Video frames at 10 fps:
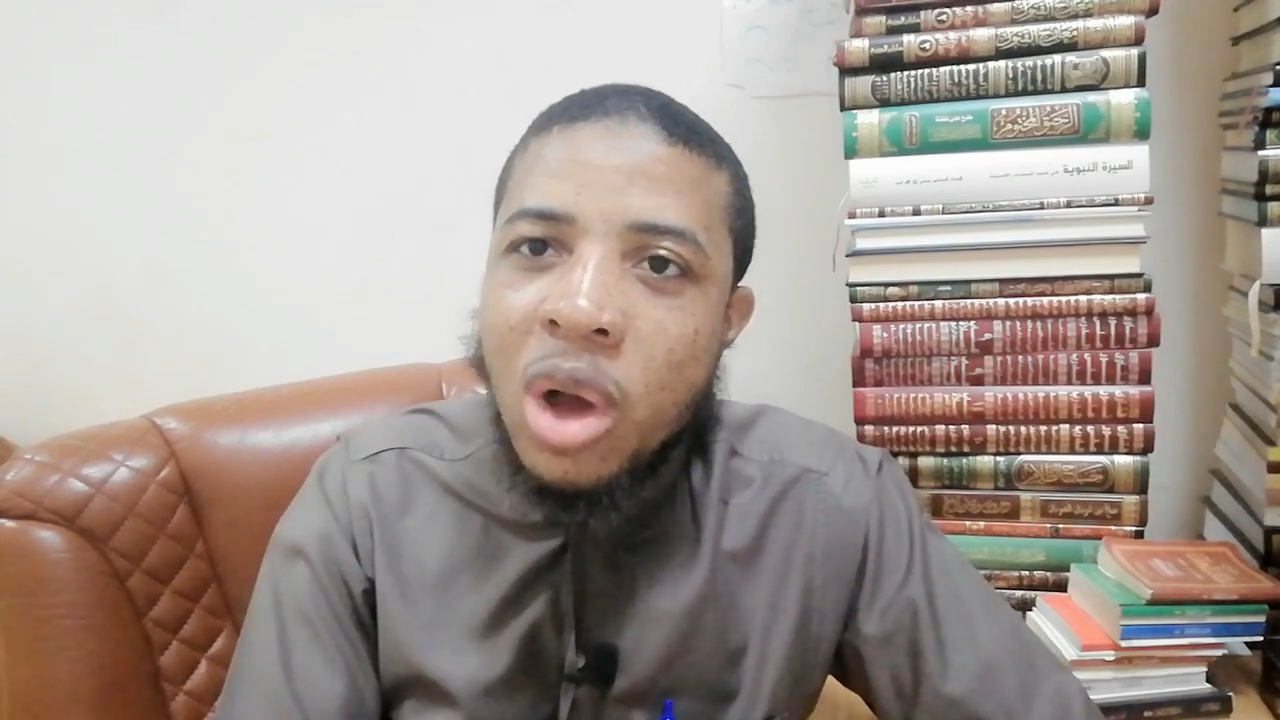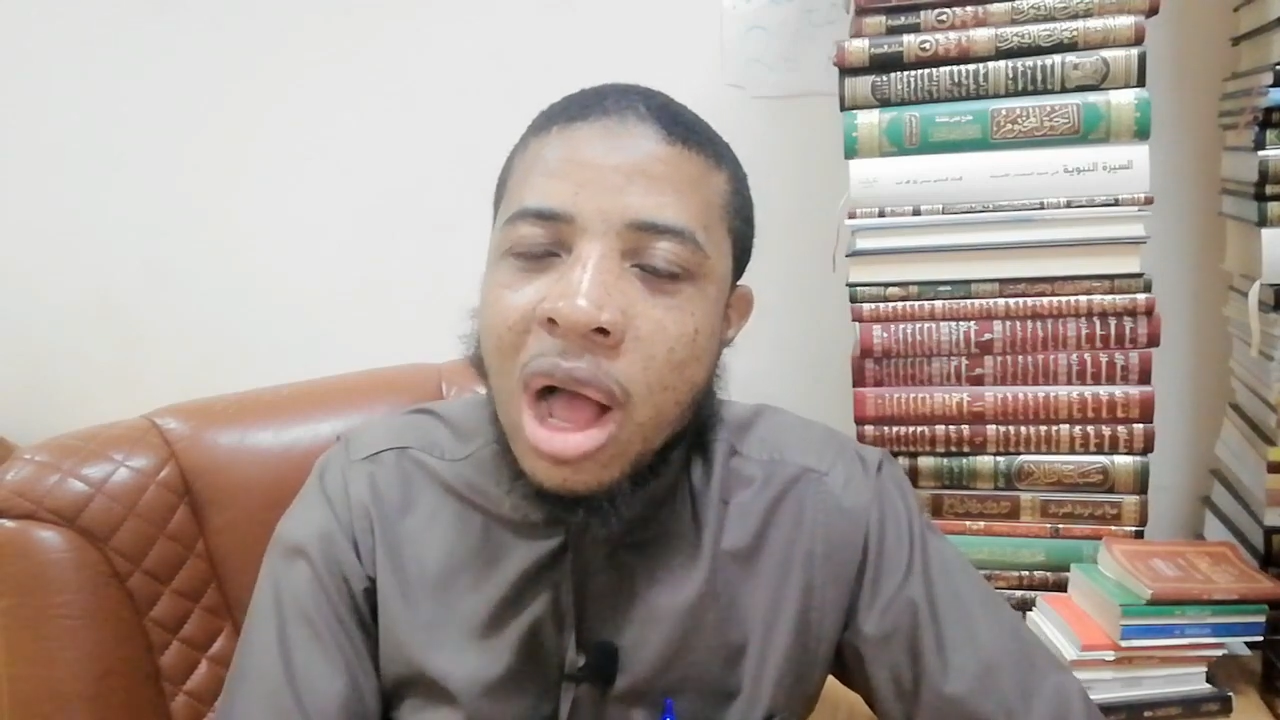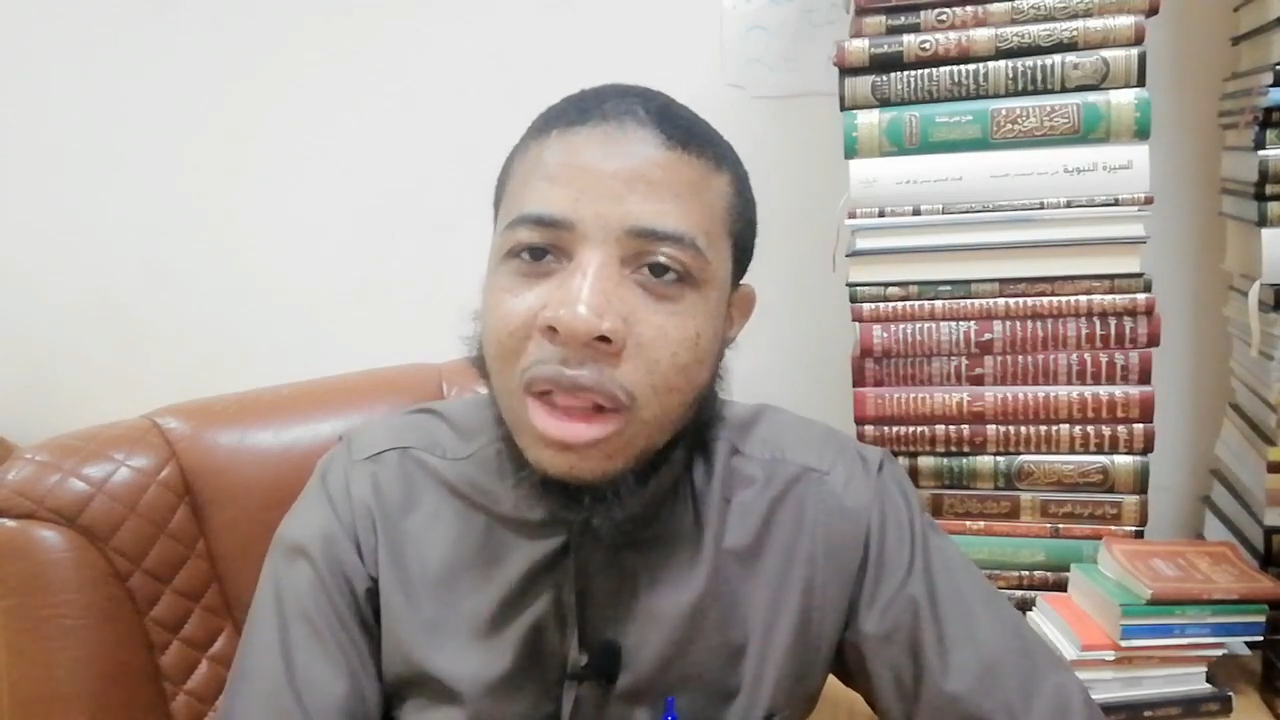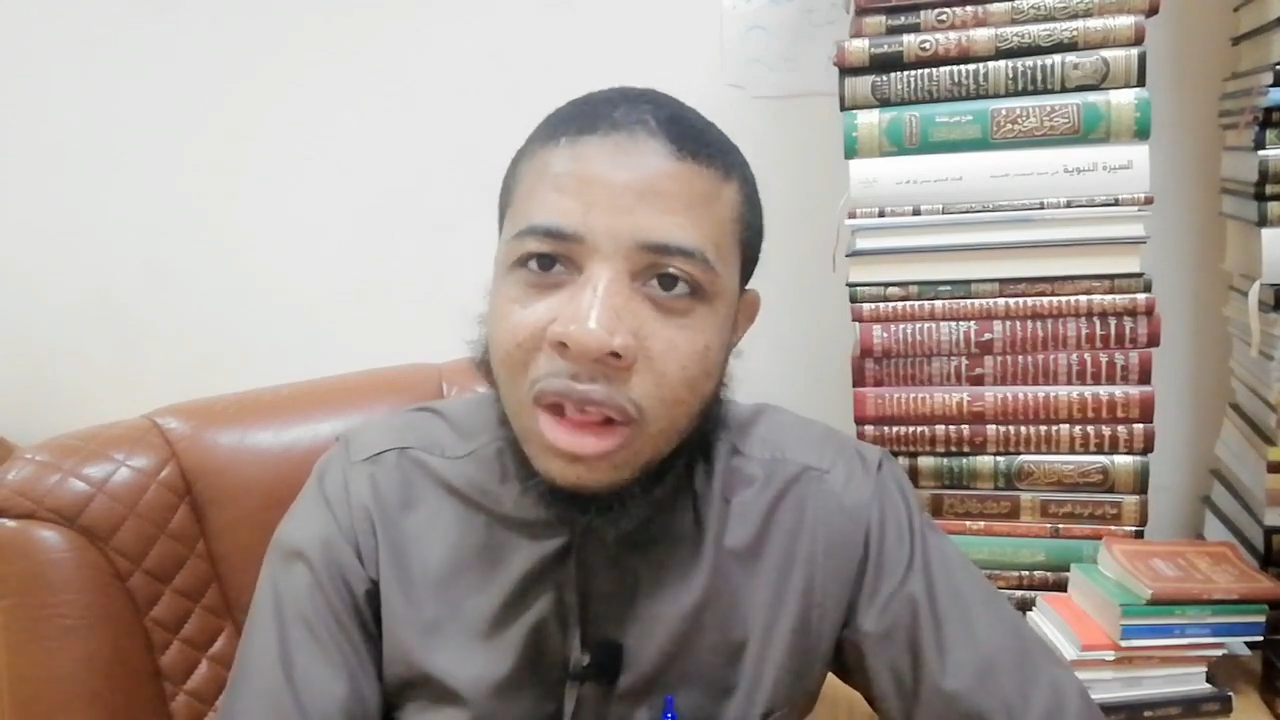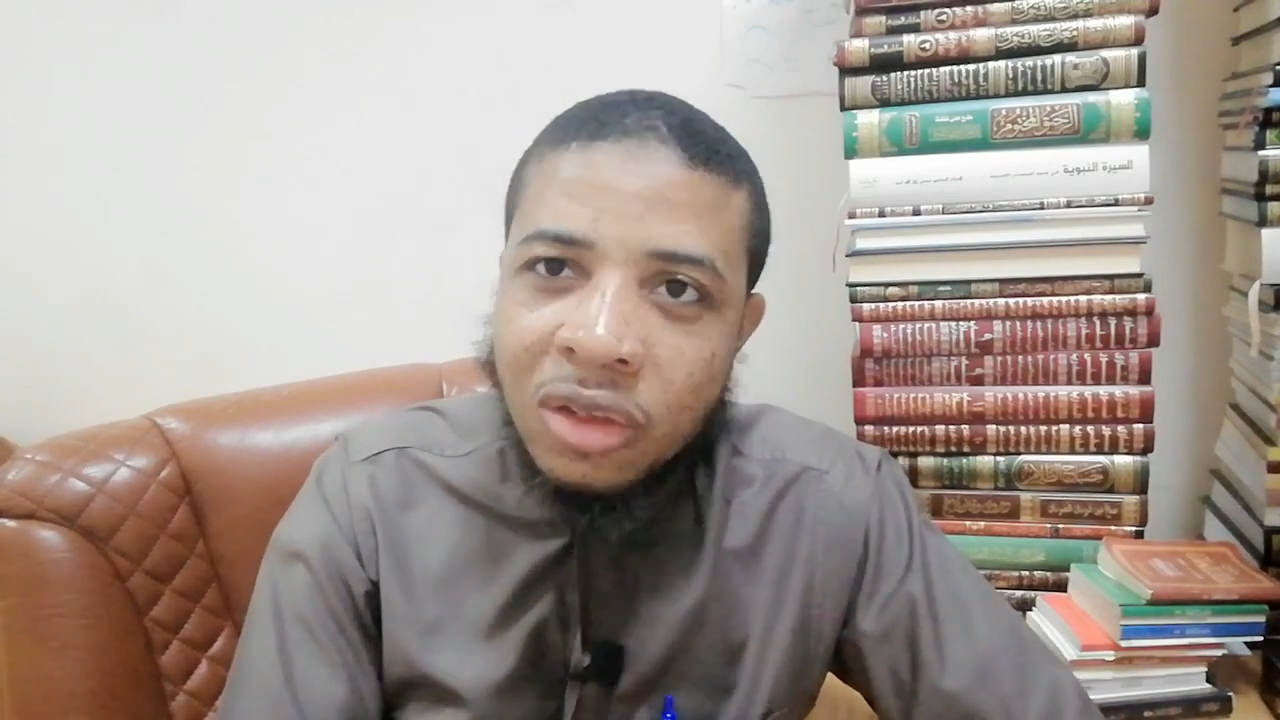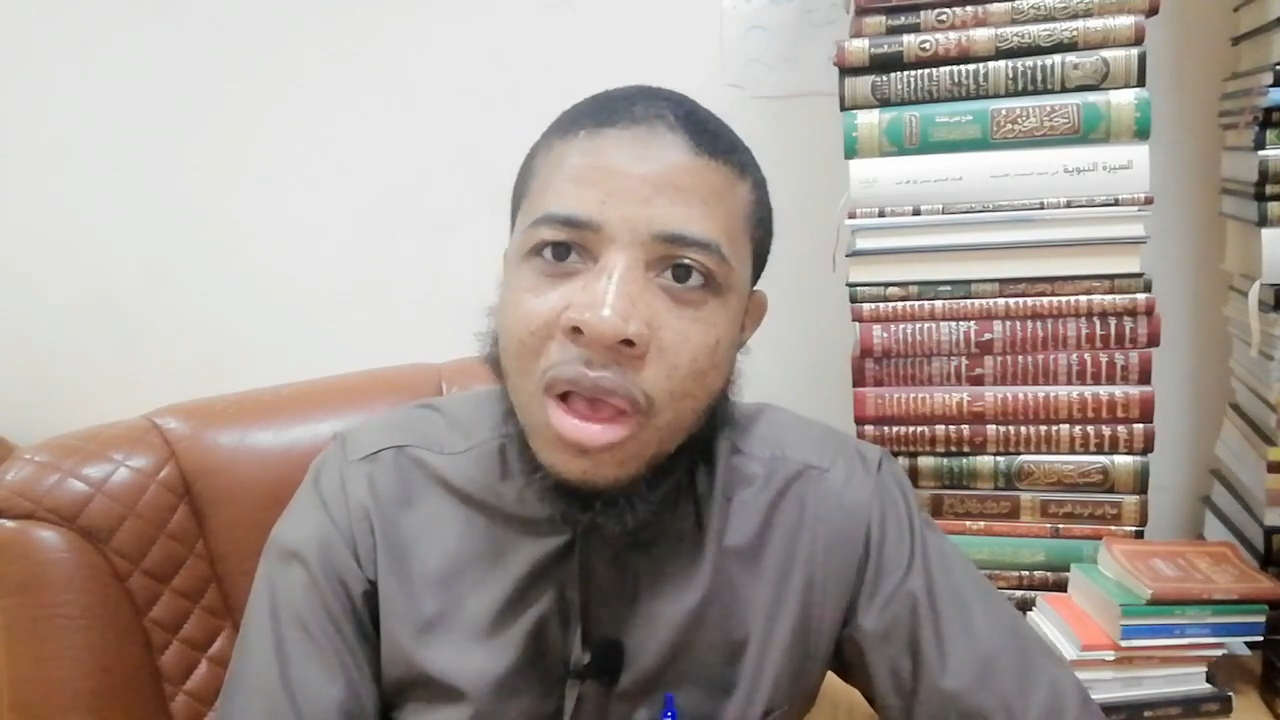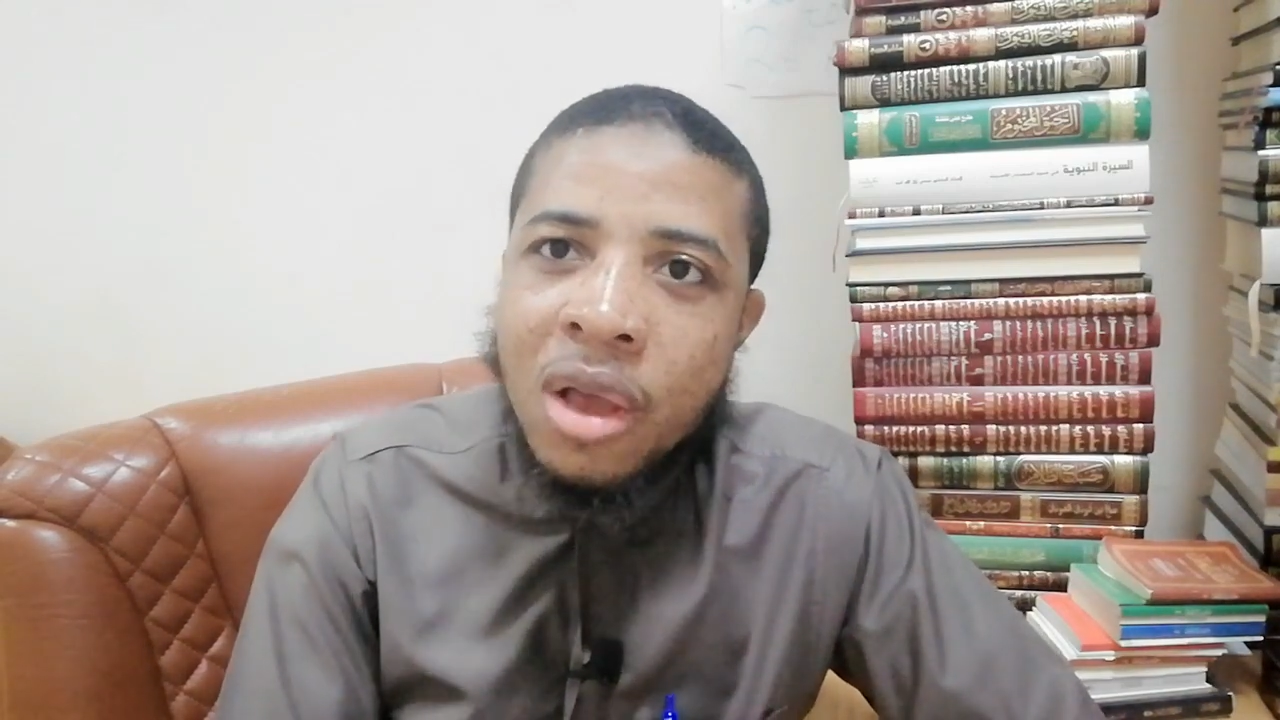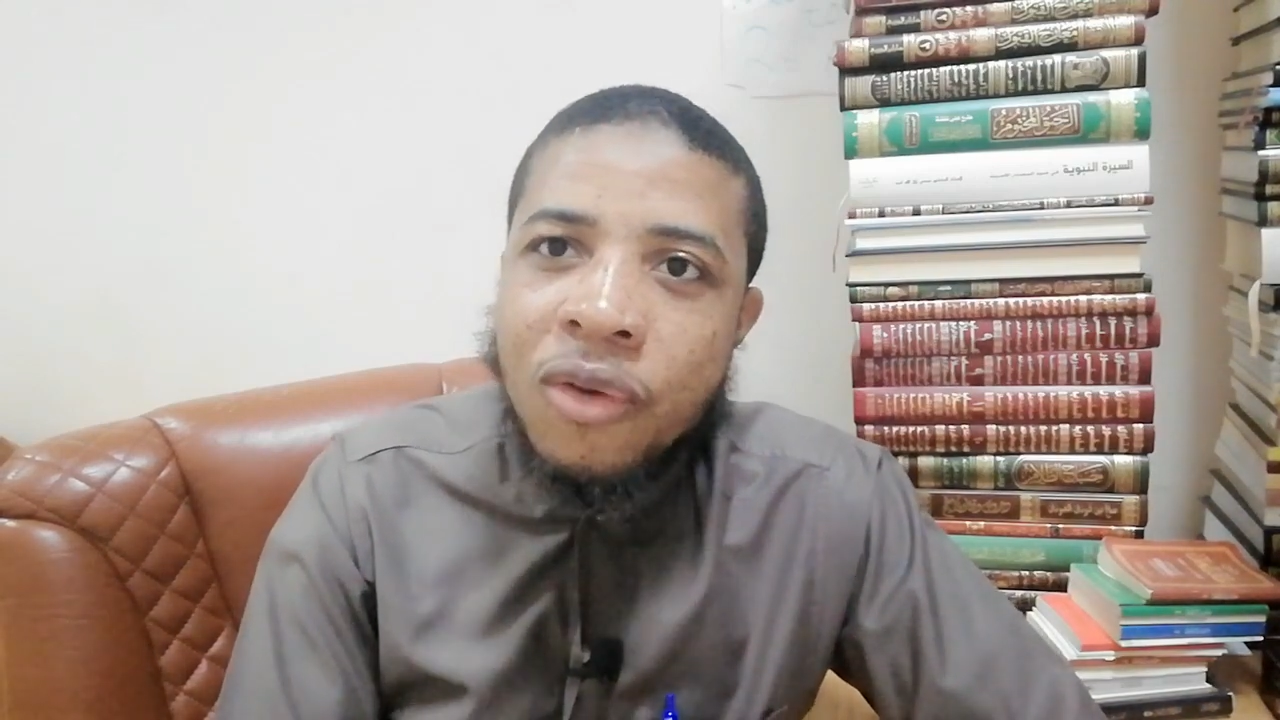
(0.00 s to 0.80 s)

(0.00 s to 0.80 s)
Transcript: are this